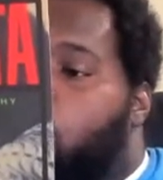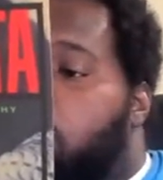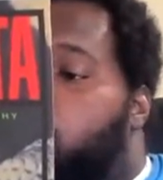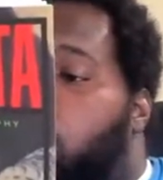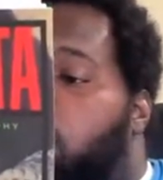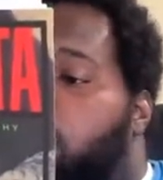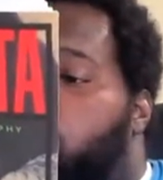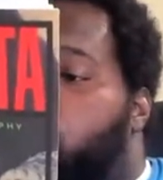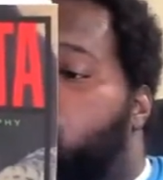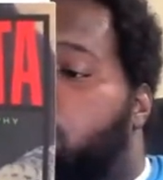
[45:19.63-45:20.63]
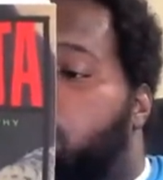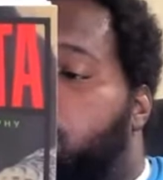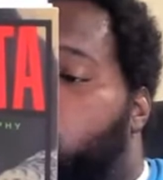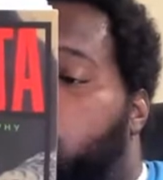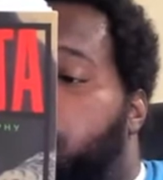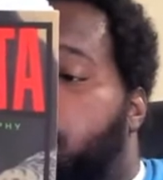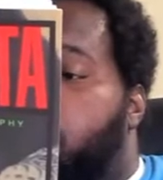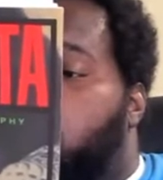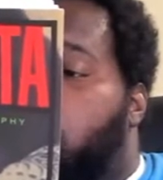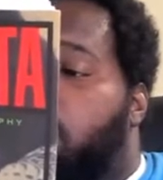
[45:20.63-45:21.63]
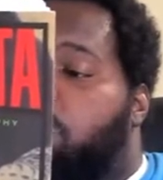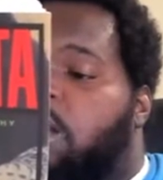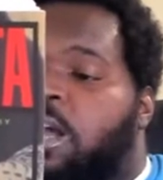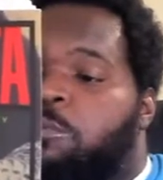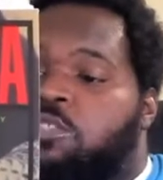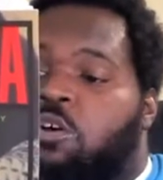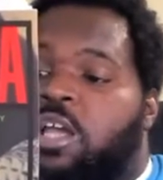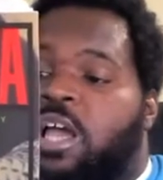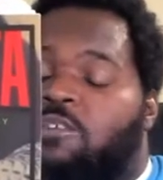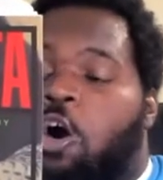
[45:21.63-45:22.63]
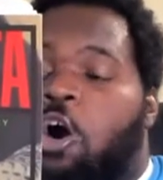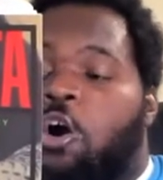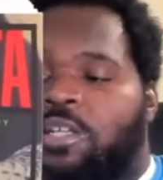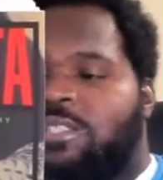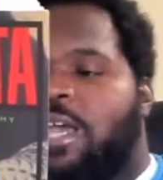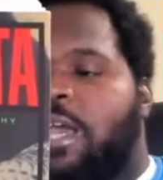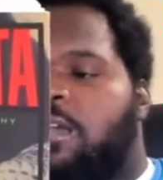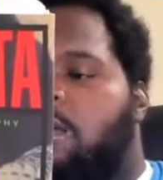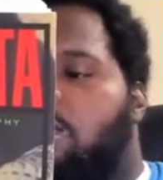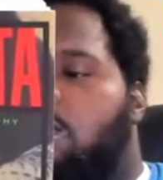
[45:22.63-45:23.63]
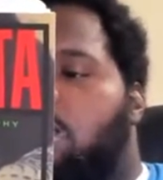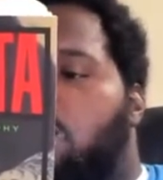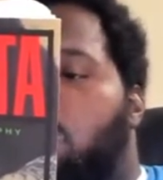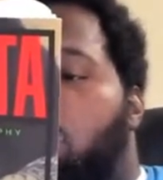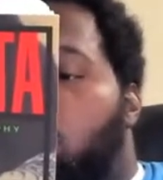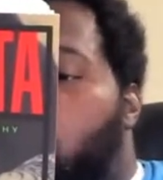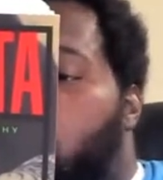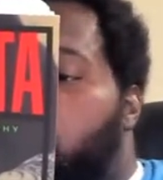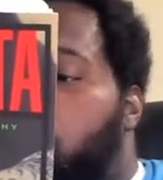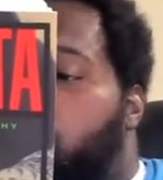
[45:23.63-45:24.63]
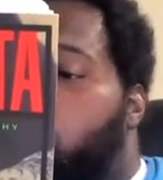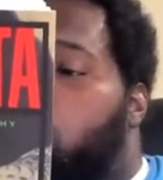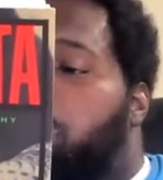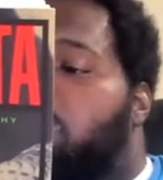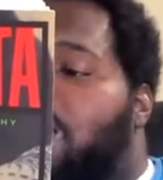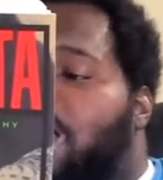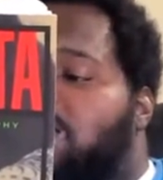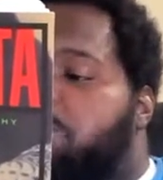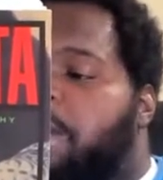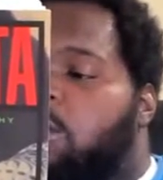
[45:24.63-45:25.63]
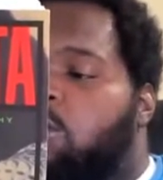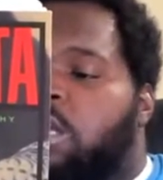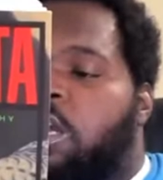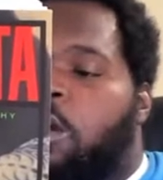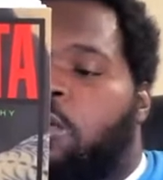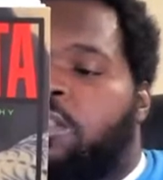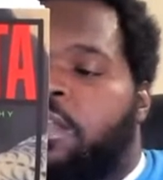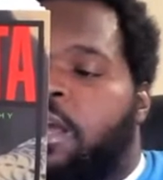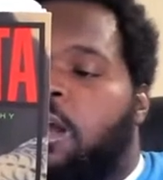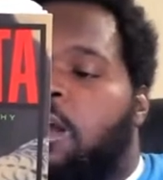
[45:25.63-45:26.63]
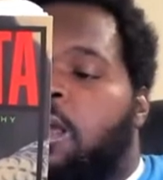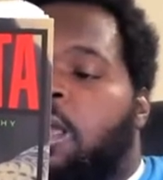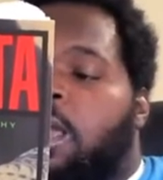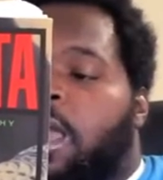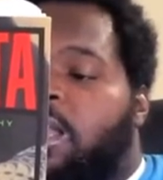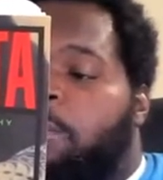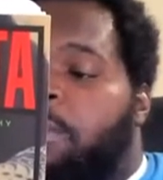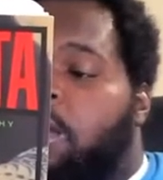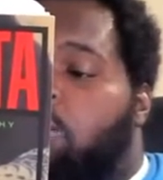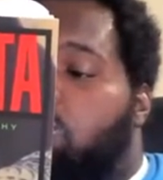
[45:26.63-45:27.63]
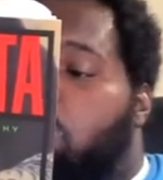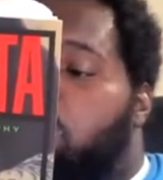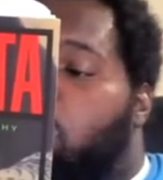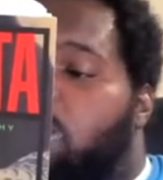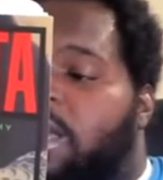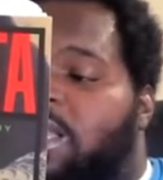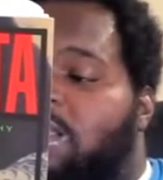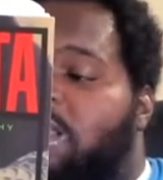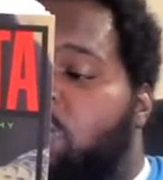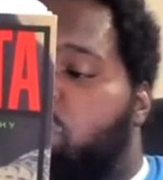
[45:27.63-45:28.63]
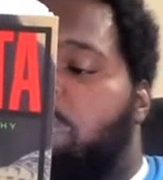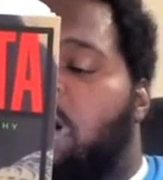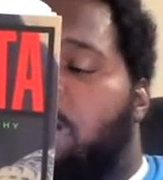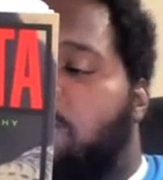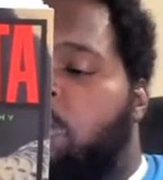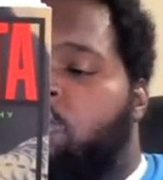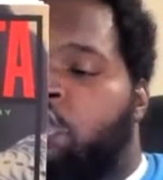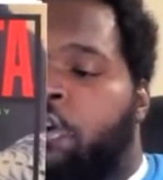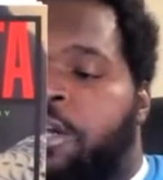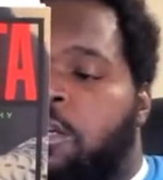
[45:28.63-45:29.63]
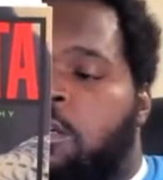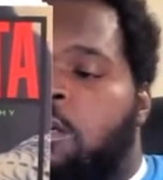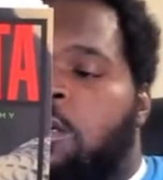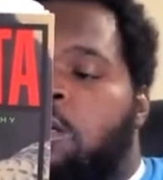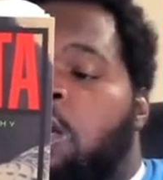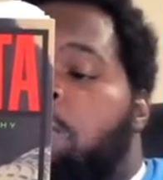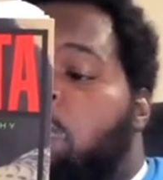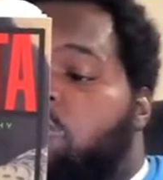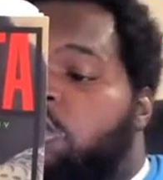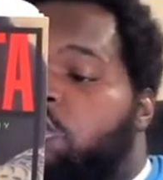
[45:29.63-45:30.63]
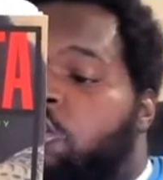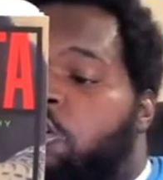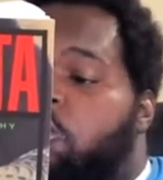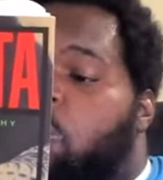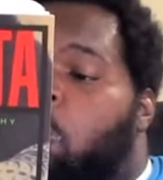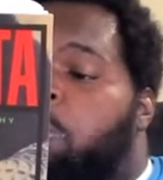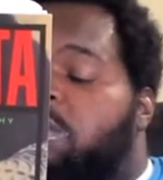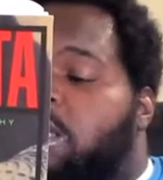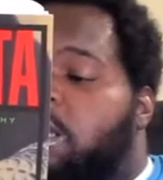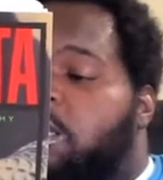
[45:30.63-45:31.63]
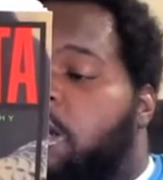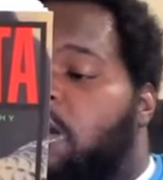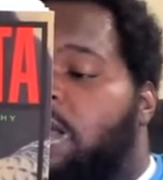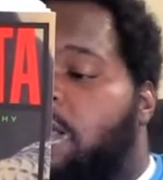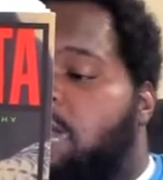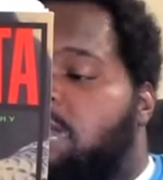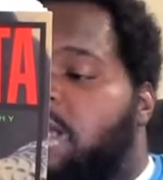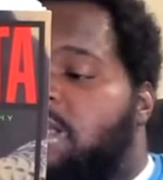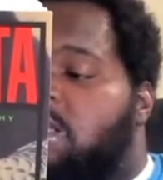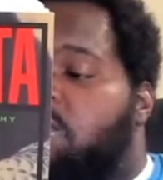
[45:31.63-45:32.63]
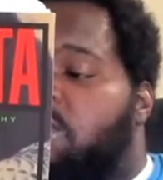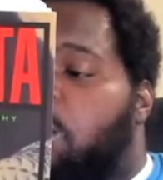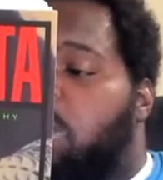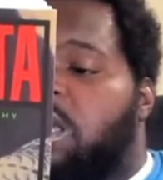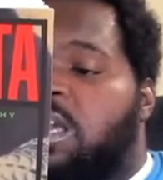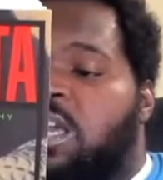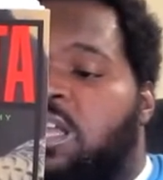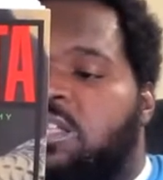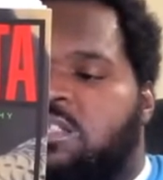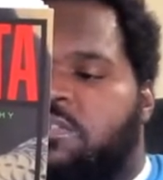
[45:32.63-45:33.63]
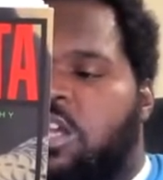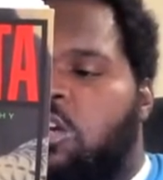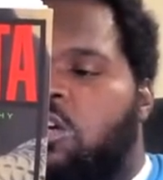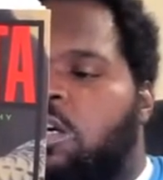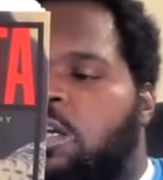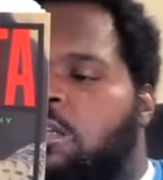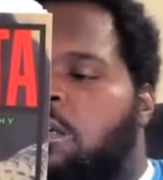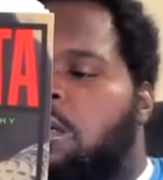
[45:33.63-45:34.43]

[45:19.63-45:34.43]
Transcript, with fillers: When they brought in the first jury, jury panel, I thought I was going to have a heart attack. There were only a few blacks speckled here and there and the panel looked more like a lynch mob than a jury. Most of the jurors openly glared at us as if they would kill us if they could.